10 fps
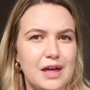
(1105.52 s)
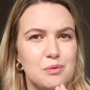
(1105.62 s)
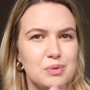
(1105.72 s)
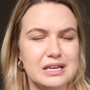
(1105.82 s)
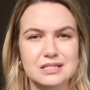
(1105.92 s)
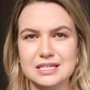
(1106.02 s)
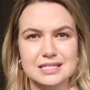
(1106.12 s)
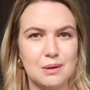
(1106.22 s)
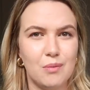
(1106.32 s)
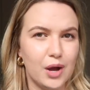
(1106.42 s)
leather
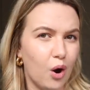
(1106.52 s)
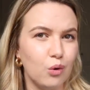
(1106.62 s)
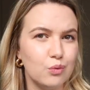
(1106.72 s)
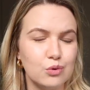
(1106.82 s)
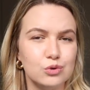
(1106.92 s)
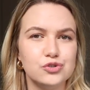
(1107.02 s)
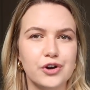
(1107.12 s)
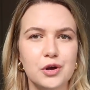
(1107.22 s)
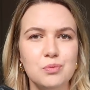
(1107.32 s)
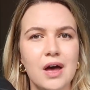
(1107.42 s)
pieces in my whole
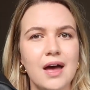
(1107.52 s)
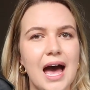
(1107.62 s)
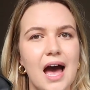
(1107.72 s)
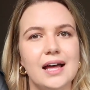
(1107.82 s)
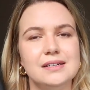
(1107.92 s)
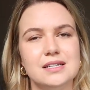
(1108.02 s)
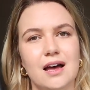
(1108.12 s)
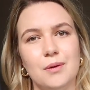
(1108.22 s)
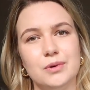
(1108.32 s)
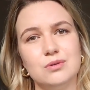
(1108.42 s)
wardrobe and
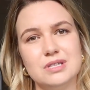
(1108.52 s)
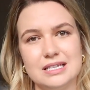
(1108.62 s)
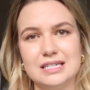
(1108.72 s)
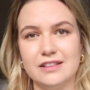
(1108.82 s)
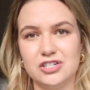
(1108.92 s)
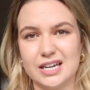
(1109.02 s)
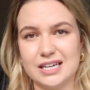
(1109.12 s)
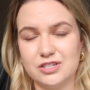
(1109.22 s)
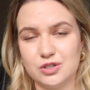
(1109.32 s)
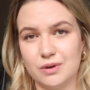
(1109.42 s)
um, an All Saints leather
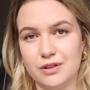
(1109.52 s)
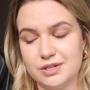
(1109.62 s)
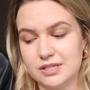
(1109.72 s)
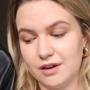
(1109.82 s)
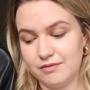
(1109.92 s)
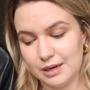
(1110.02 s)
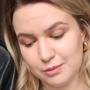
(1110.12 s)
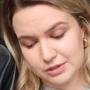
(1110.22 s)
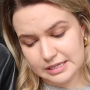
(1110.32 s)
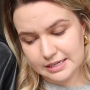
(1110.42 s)
jacket is just one of those that I really
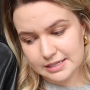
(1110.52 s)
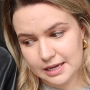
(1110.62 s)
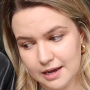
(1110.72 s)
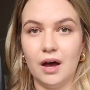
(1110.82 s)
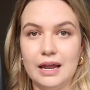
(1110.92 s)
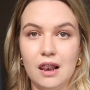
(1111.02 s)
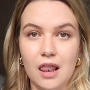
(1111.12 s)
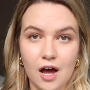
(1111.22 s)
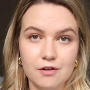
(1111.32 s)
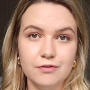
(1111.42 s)
wanted. I
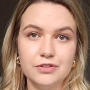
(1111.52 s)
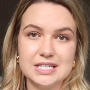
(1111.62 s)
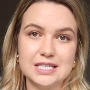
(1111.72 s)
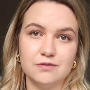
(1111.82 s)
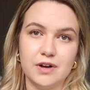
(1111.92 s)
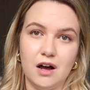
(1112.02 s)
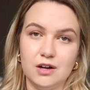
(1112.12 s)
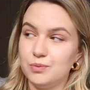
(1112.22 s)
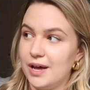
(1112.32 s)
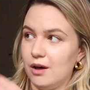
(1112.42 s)
love the silver
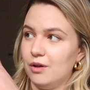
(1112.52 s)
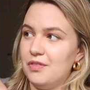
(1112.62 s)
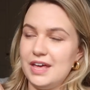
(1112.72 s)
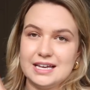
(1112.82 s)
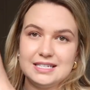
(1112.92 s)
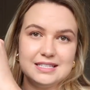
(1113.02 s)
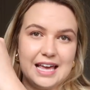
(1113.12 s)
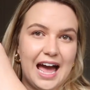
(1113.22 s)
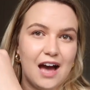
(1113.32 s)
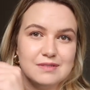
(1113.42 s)
hardware on this.
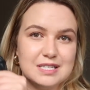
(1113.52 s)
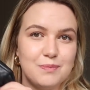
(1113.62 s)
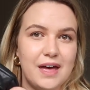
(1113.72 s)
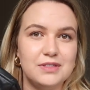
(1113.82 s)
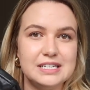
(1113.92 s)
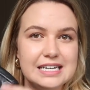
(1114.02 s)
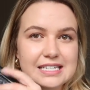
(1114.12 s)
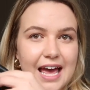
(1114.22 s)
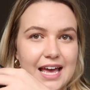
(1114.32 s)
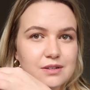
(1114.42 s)
They haven't spared the
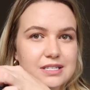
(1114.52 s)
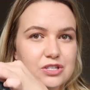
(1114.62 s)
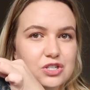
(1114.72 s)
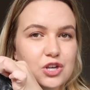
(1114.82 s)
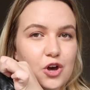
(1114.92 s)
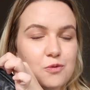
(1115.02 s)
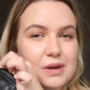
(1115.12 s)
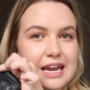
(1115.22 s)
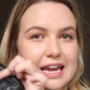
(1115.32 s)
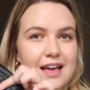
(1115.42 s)
details. There's so
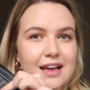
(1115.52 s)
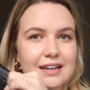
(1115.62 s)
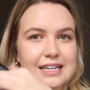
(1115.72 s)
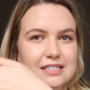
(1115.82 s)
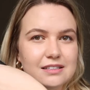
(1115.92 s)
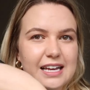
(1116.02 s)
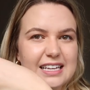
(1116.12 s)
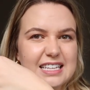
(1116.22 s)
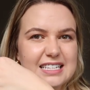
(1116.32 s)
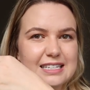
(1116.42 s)
many little
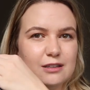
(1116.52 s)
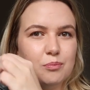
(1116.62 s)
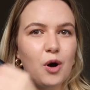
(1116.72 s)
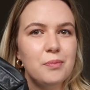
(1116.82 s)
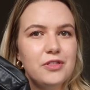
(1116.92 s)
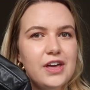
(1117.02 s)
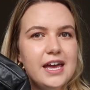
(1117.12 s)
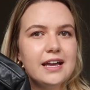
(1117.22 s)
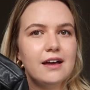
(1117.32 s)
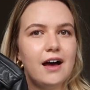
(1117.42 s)
like this little popper
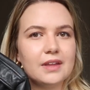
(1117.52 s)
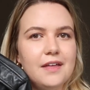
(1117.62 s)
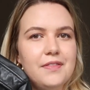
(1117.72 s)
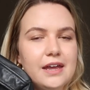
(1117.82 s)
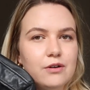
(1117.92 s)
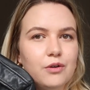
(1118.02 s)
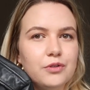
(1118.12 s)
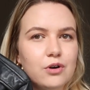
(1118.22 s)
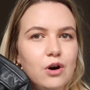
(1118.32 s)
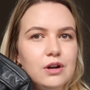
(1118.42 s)
thing and then on
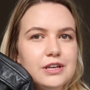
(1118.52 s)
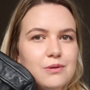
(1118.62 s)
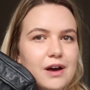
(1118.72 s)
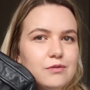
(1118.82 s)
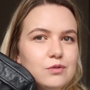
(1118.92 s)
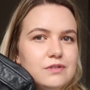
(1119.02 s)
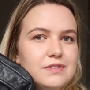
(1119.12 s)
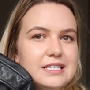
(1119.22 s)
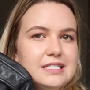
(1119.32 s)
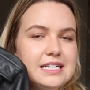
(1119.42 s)
the collar you have all
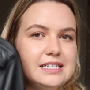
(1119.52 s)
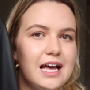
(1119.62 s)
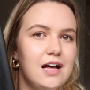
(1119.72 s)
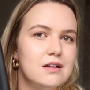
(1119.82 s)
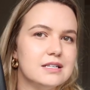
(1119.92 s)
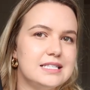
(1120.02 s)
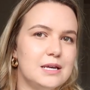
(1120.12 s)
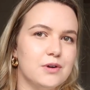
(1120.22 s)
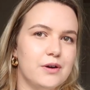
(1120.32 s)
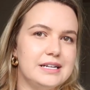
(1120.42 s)
of this detail,
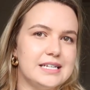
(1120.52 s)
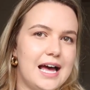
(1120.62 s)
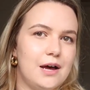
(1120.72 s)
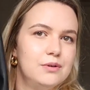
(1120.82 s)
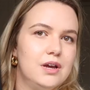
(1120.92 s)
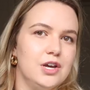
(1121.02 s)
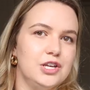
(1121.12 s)
zip going down.